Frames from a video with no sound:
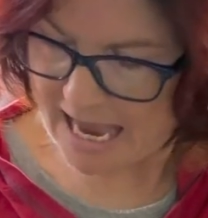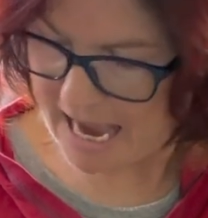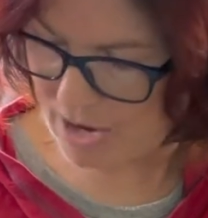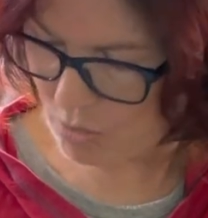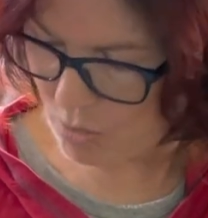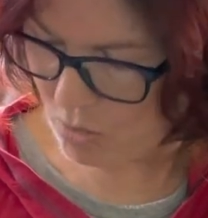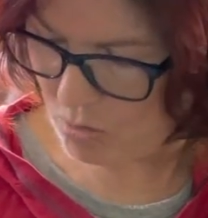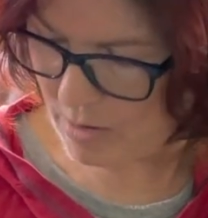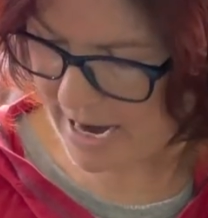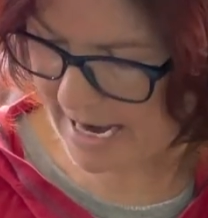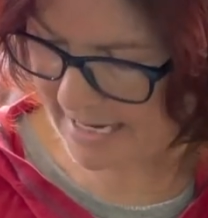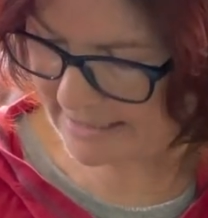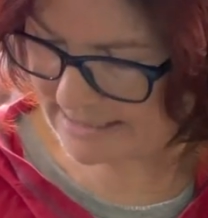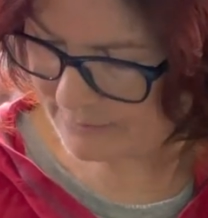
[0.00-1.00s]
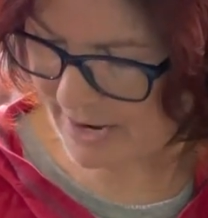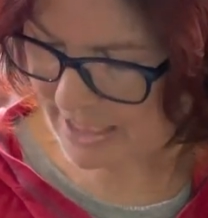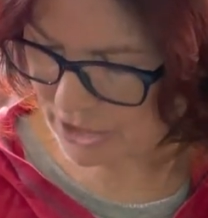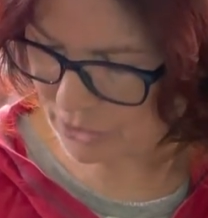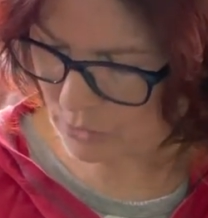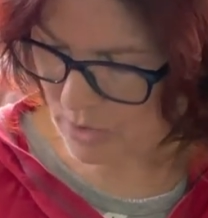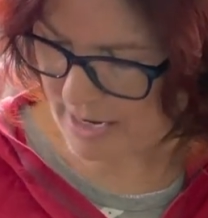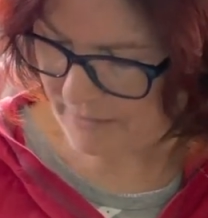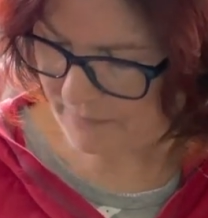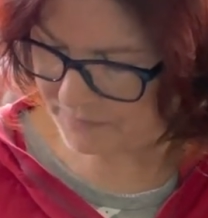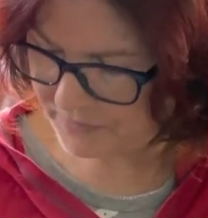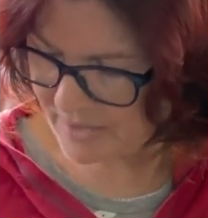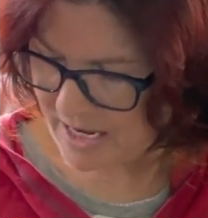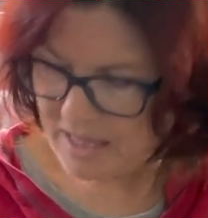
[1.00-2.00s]
and always make sure
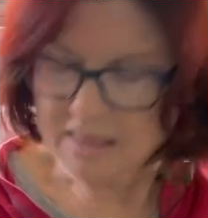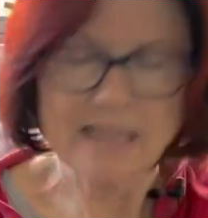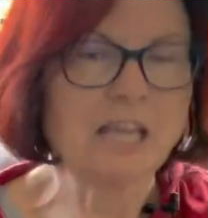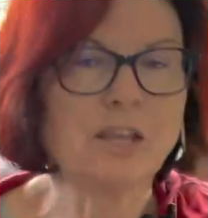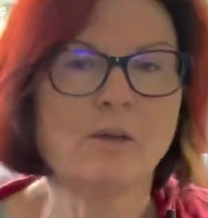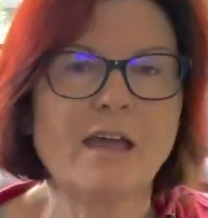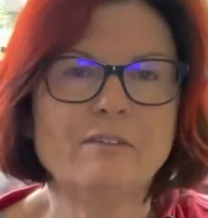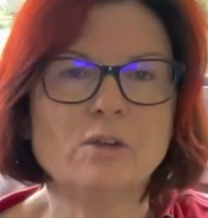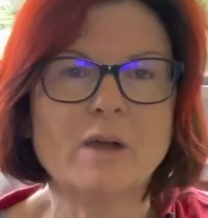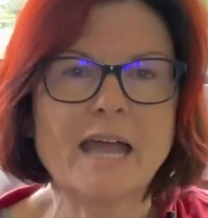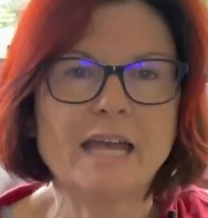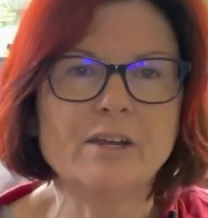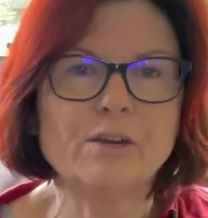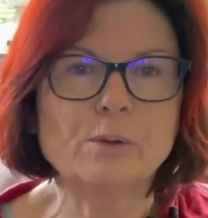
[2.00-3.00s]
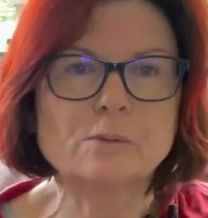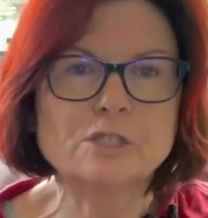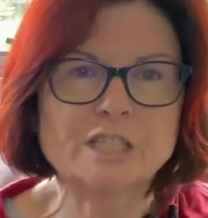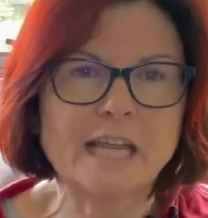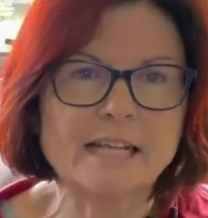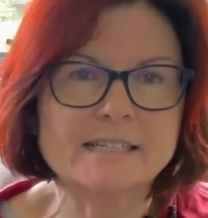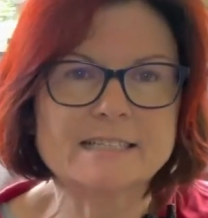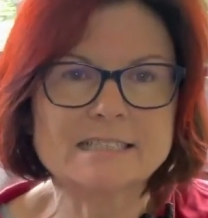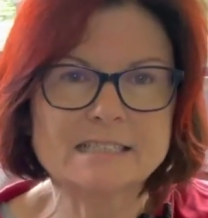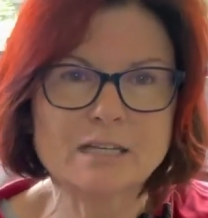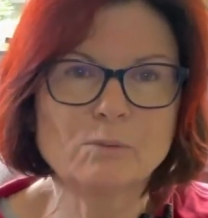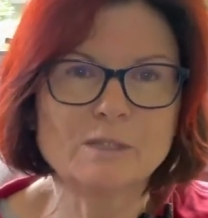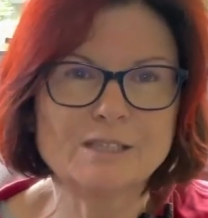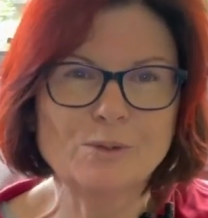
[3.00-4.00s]
that you're having your annual checks
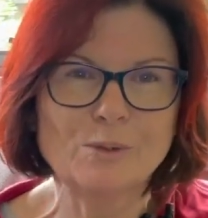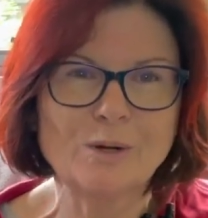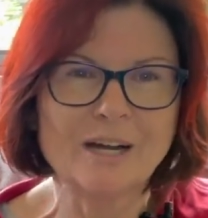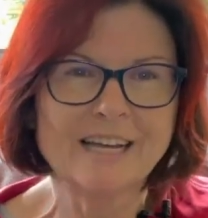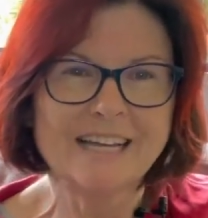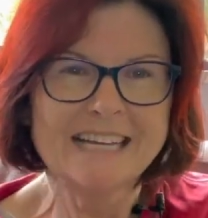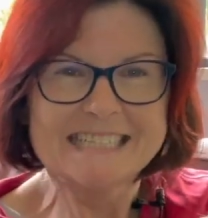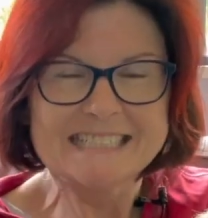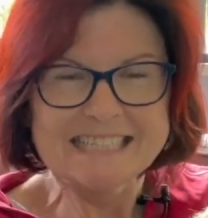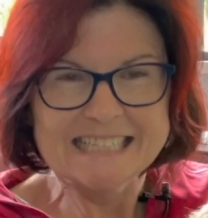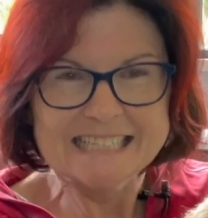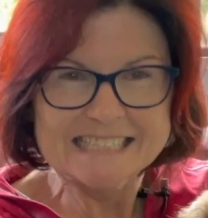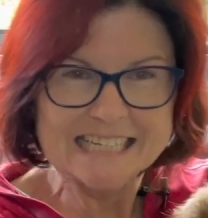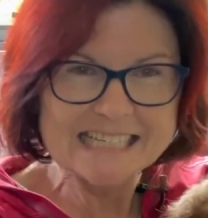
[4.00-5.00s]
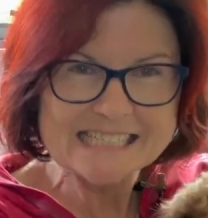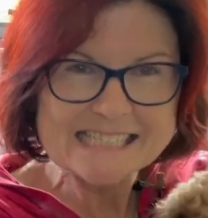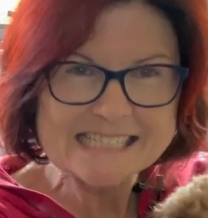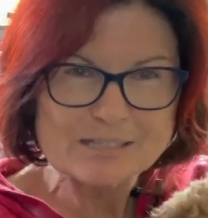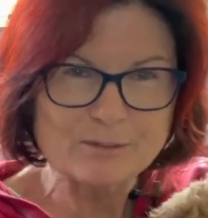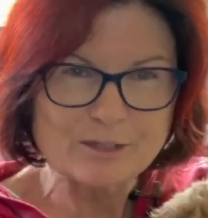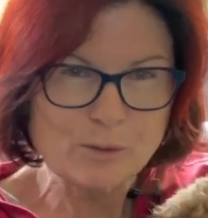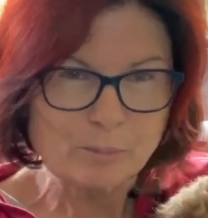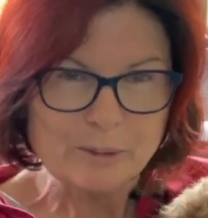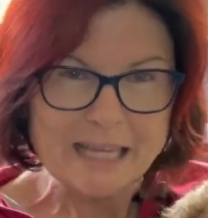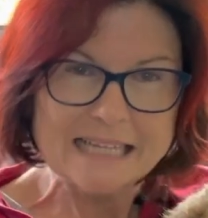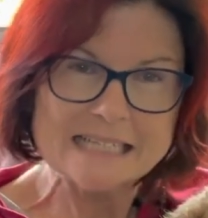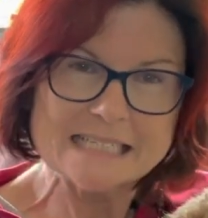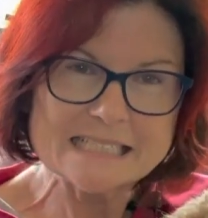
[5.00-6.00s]
with your dentist, with your
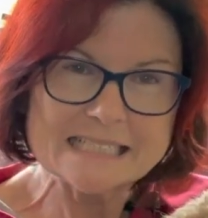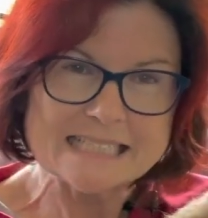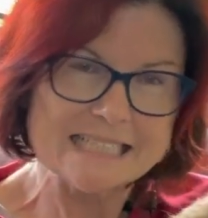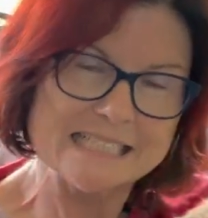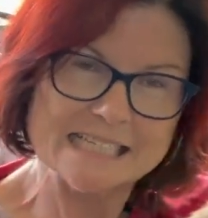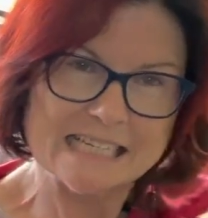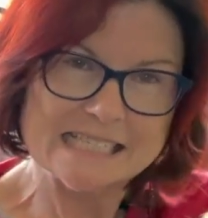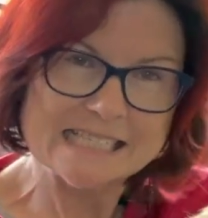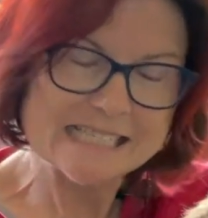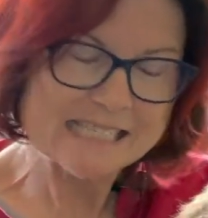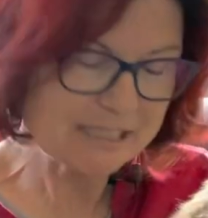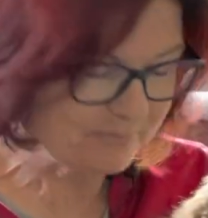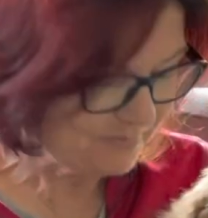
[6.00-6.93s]
pet dentist,